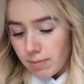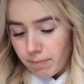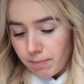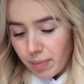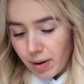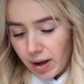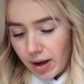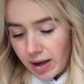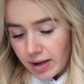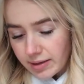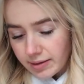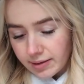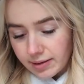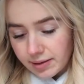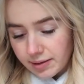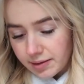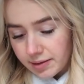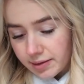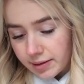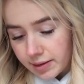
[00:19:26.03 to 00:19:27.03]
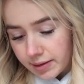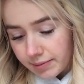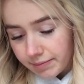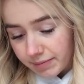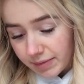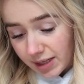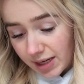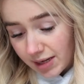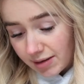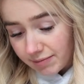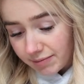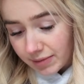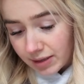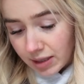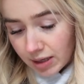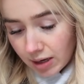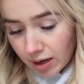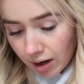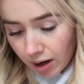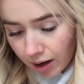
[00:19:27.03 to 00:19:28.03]
But yeah,
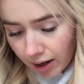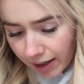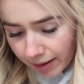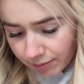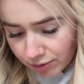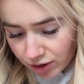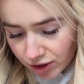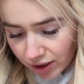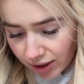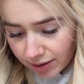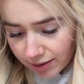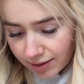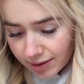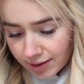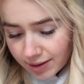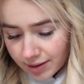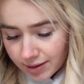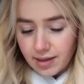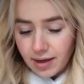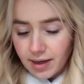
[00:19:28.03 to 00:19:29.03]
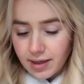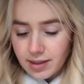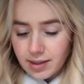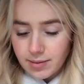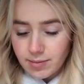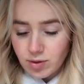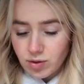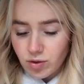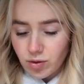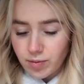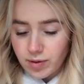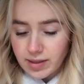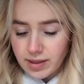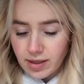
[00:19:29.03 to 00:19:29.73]
I am just cutting some strawberries.